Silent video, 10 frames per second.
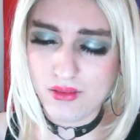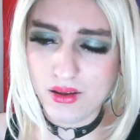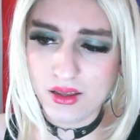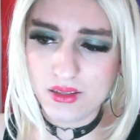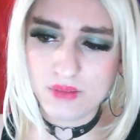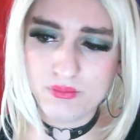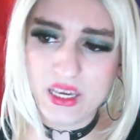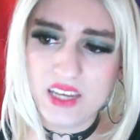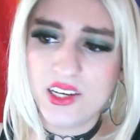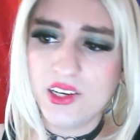It's a
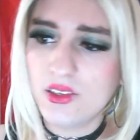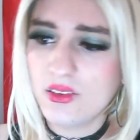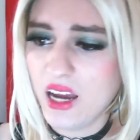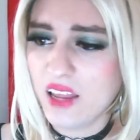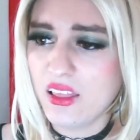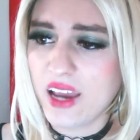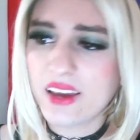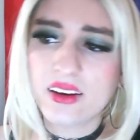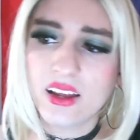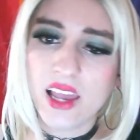B tier. I like
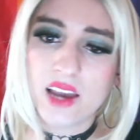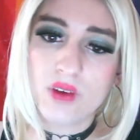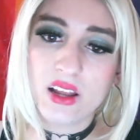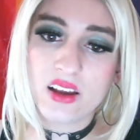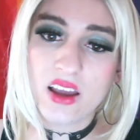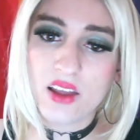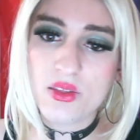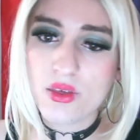it. I like Relicanth.